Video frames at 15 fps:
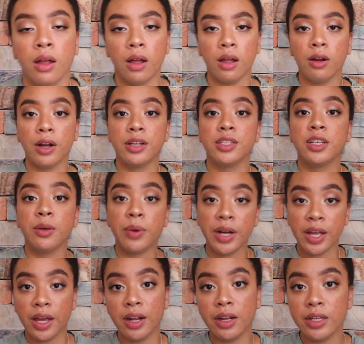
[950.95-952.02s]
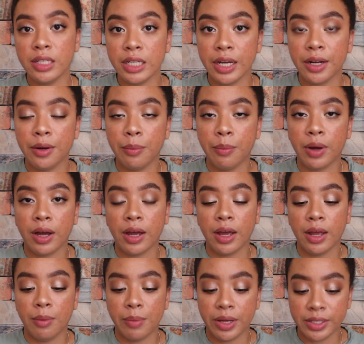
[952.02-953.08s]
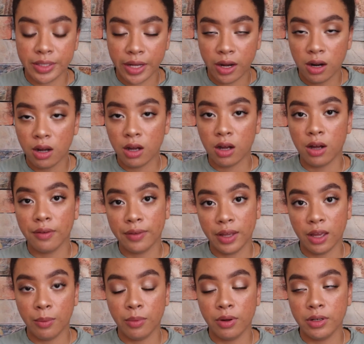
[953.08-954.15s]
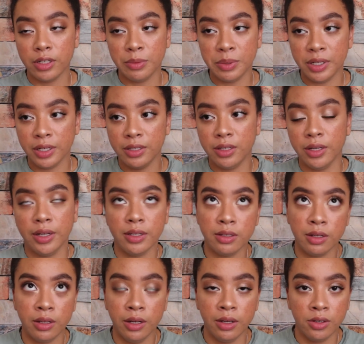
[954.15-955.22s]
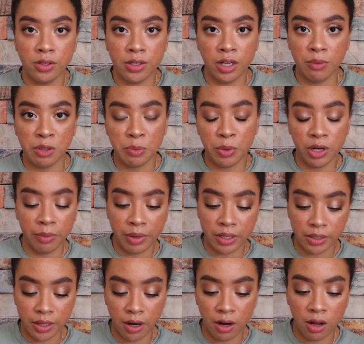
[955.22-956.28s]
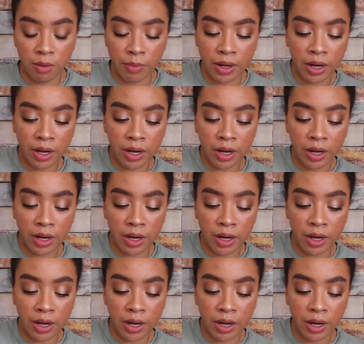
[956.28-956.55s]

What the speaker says: Alright, so I went ahead and did my mascara off camera just because like it's nothing interesting. I'm just putting mascara on my